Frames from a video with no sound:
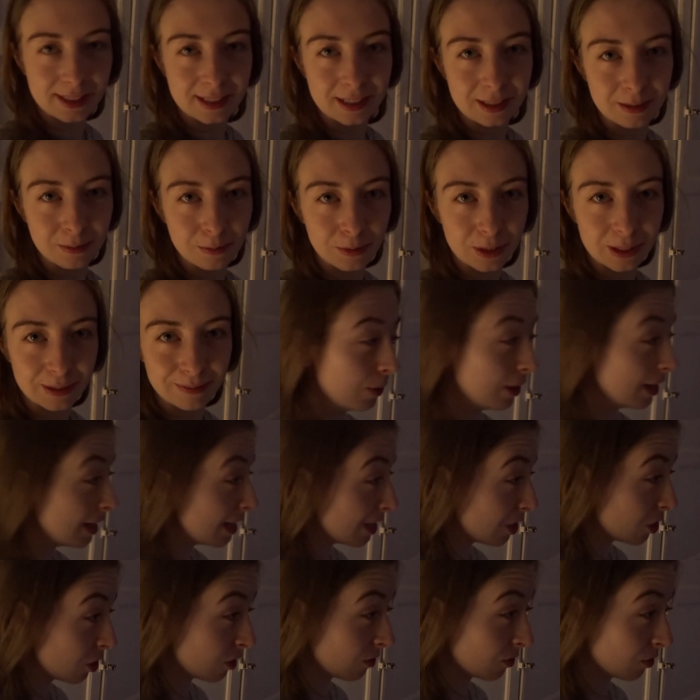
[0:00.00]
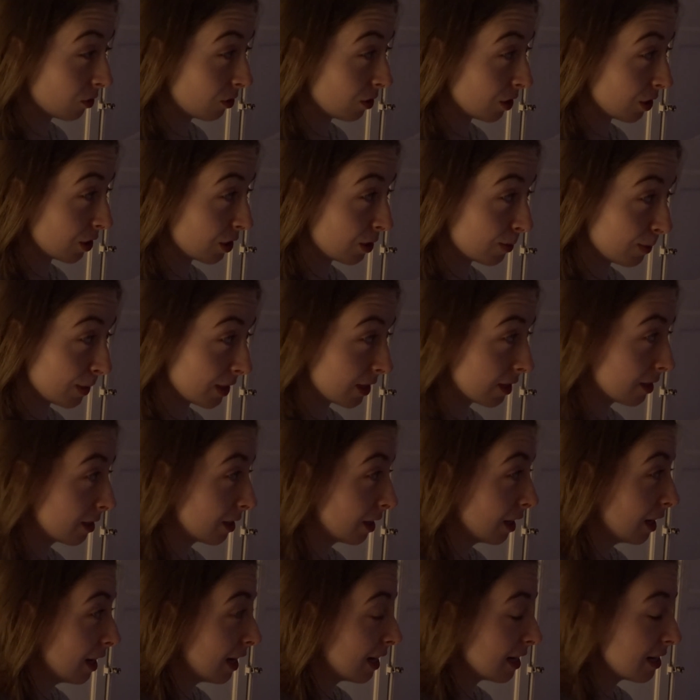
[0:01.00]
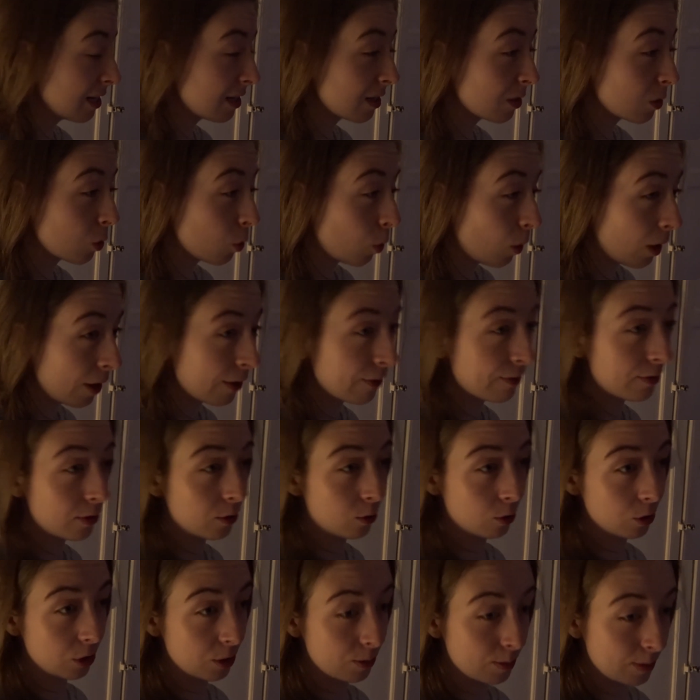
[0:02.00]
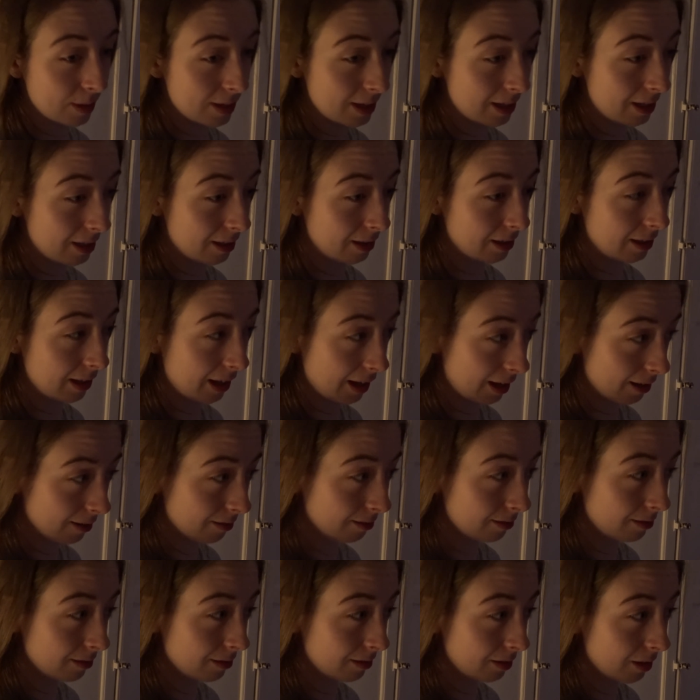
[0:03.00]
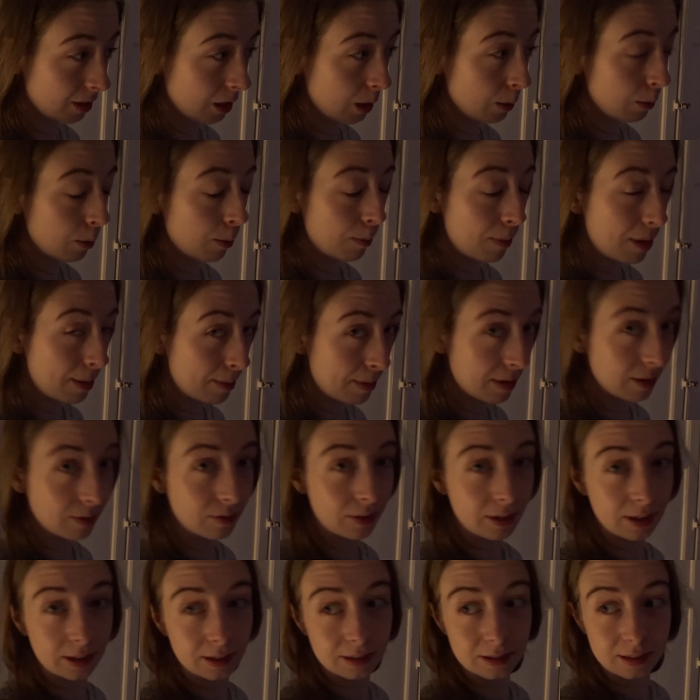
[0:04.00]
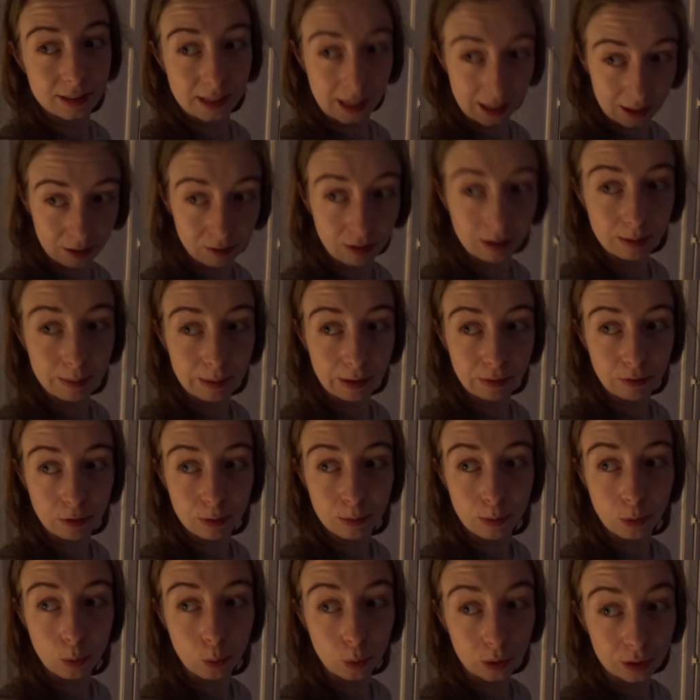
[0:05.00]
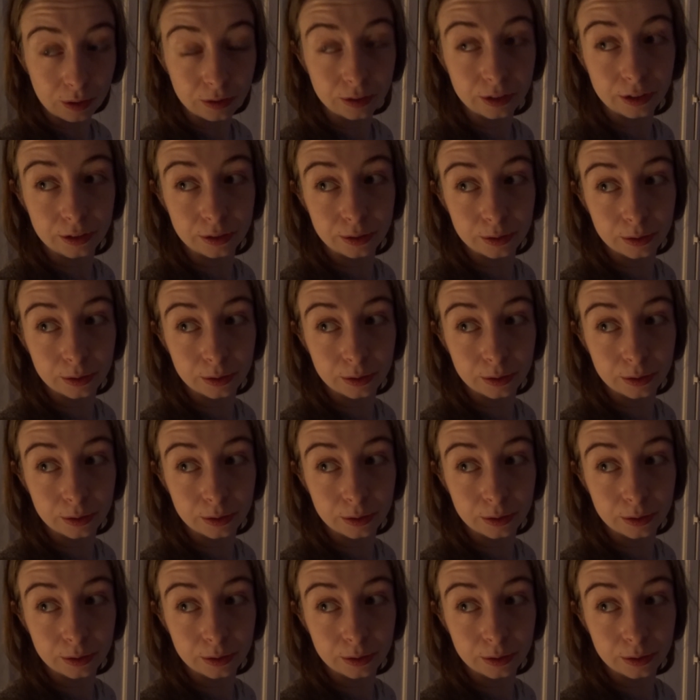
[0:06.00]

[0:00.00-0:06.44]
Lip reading: don't we? We need to shift Christmas. It doesn't quite feel Christmassy yet. Maybe if I decorate my room, it will do.